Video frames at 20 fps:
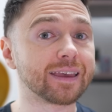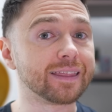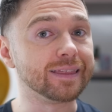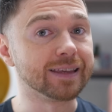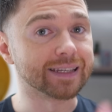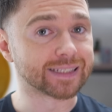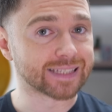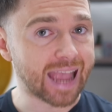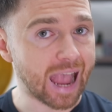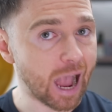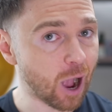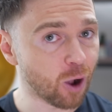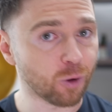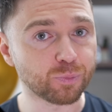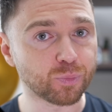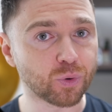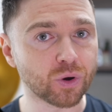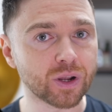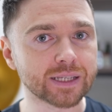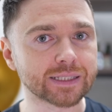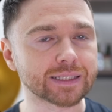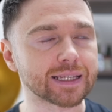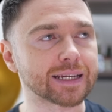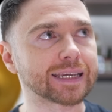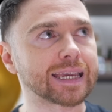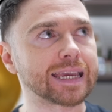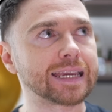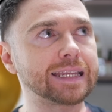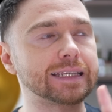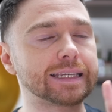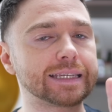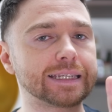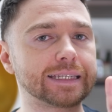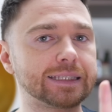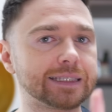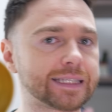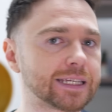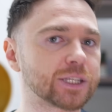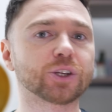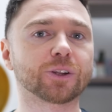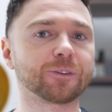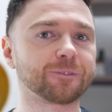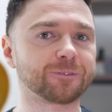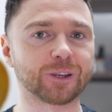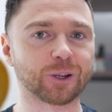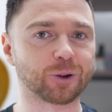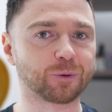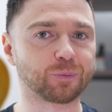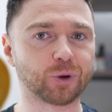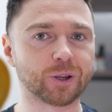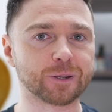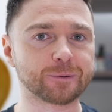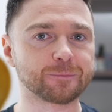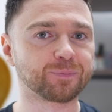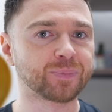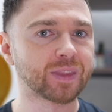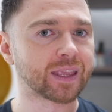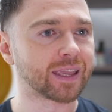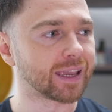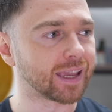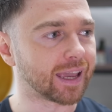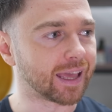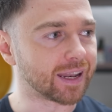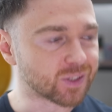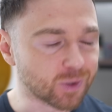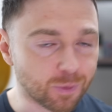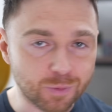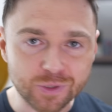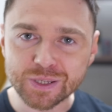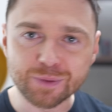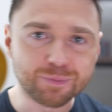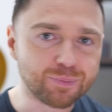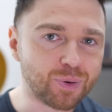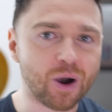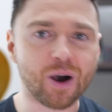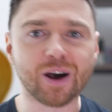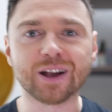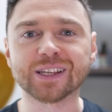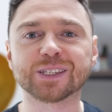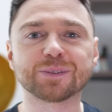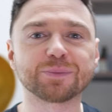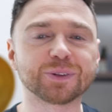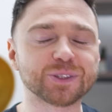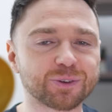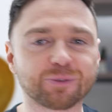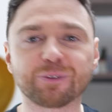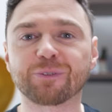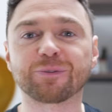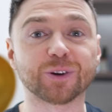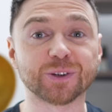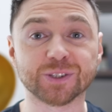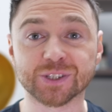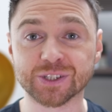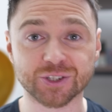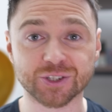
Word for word: This output is like a digital fingerprint, and it's almost impossible to reverse